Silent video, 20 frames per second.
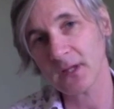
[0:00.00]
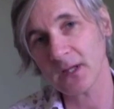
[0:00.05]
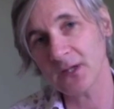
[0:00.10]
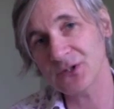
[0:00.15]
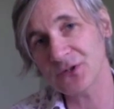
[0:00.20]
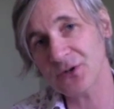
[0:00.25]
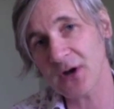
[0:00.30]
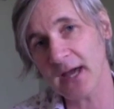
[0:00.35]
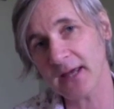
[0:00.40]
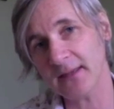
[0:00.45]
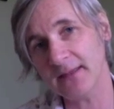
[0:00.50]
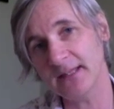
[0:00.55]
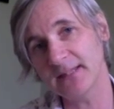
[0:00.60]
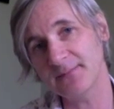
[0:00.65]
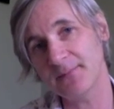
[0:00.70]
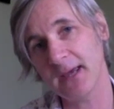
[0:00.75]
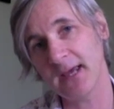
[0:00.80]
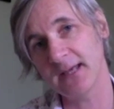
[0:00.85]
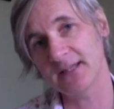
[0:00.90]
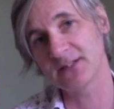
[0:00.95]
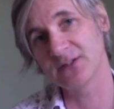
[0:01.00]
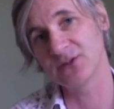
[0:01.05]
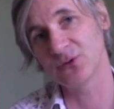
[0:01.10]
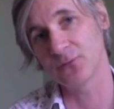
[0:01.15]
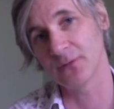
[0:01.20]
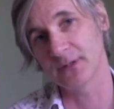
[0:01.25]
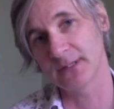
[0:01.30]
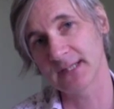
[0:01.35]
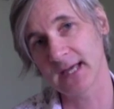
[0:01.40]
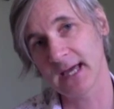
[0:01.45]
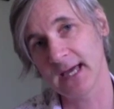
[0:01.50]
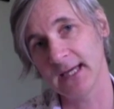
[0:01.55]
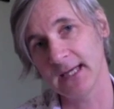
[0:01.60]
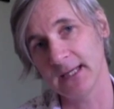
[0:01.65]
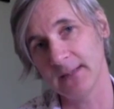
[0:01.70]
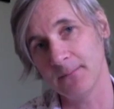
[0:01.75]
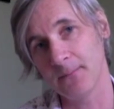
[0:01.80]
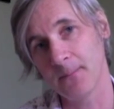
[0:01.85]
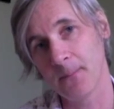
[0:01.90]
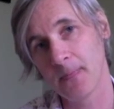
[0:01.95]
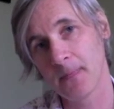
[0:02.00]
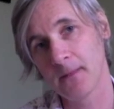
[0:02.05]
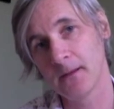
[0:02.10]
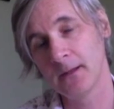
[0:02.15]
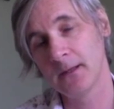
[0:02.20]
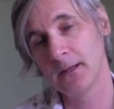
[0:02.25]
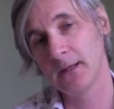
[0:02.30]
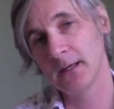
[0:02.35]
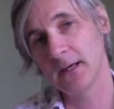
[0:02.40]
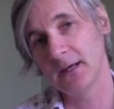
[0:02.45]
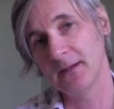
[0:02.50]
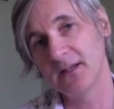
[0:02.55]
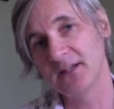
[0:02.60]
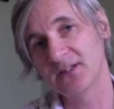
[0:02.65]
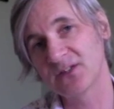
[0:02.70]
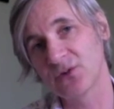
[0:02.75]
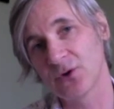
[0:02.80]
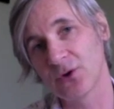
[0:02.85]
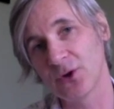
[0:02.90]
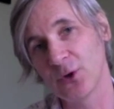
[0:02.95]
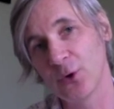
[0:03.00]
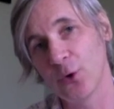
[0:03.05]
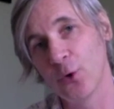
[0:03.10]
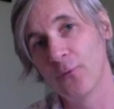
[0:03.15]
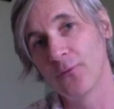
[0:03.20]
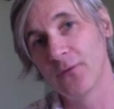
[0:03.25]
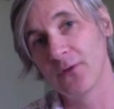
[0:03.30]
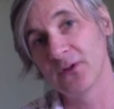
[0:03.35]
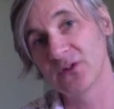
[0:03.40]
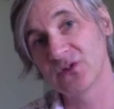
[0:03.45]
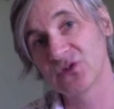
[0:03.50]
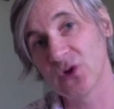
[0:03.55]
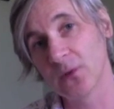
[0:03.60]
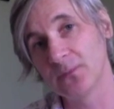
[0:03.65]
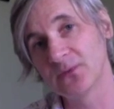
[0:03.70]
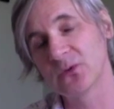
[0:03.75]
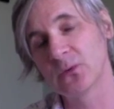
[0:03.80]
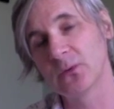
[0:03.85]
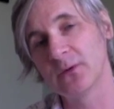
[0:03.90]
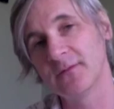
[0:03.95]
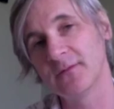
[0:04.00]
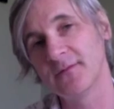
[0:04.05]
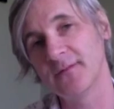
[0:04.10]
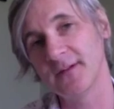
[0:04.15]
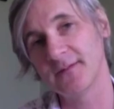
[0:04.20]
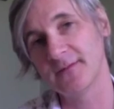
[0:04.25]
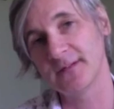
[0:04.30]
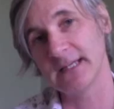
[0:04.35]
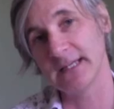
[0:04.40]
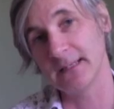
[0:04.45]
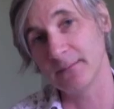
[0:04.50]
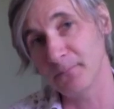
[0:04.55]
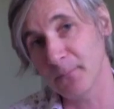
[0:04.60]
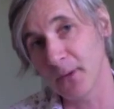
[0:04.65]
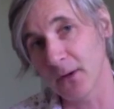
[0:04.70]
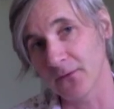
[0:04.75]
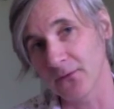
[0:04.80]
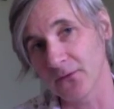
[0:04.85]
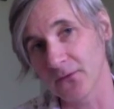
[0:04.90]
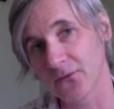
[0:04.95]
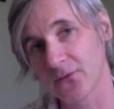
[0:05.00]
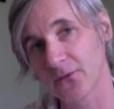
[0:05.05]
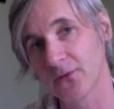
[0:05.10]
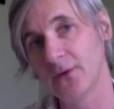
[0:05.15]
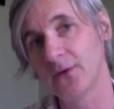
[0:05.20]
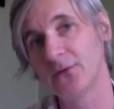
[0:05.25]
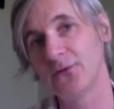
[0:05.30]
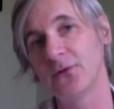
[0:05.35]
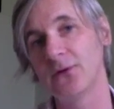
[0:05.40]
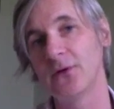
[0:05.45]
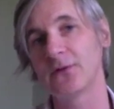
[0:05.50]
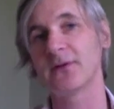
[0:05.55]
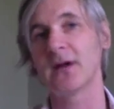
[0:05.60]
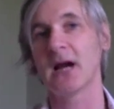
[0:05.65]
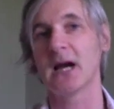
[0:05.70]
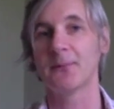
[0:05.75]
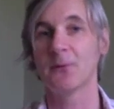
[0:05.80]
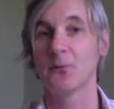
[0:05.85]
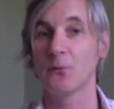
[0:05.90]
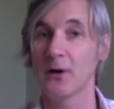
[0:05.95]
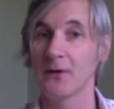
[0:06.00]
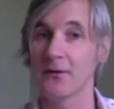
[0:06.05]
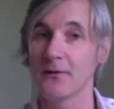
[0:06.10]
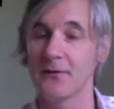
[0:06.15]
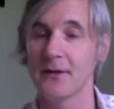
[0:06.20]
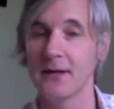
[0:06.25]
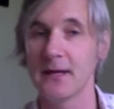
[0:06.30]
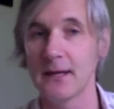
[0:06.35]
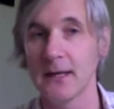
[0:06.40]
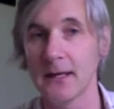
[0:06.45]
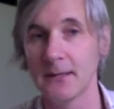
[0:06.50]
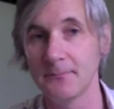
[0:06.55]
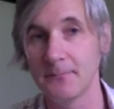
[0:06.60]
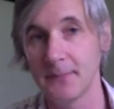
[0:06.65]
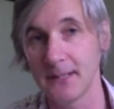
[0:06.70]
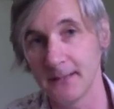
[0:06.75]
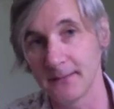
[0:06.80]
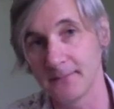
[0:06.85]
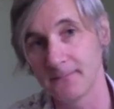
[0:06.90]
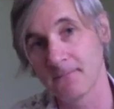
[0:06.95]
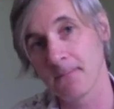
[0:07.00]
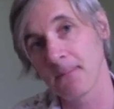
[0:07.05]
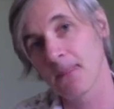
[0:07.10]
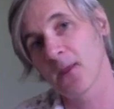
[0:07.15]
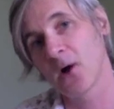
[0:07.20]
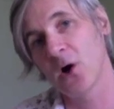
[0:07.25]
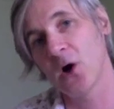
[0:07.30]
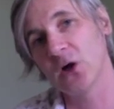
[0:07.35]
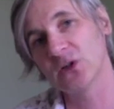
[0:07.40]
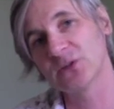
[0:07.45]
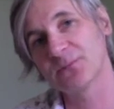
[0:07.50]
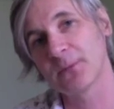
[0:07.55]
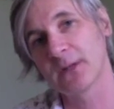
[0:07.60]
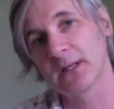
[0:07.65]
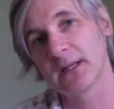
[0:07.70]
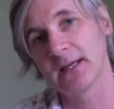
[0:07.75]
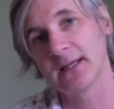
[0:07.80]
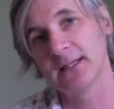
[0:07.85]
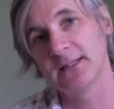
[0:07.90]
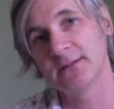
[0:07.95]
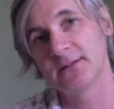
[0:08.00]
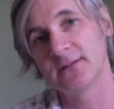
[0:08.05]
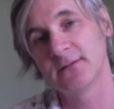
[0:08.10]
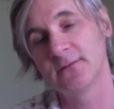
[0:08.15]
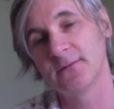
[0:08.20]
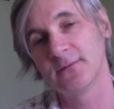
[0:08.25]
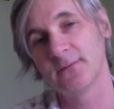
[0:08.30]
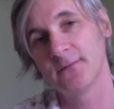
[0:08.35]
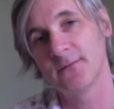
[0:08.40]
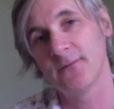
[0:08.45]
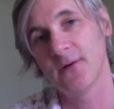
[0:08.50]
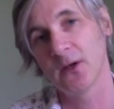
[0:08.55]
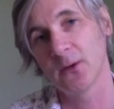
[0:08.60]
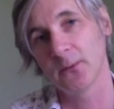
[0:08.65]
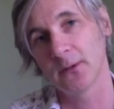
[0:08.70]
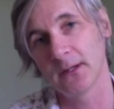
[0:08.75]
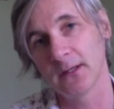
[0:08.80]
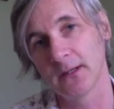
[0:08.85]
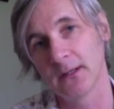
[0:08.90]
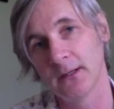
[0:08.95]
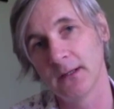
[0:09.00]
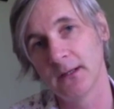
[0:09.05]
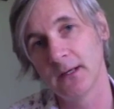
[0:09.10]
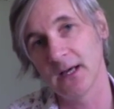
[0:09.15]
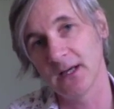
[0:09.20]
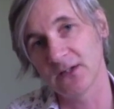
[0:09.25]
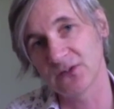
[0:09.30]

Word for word: track these patients over time, and this study over the subsequent 15 months to determine whether they had been hospitalized following a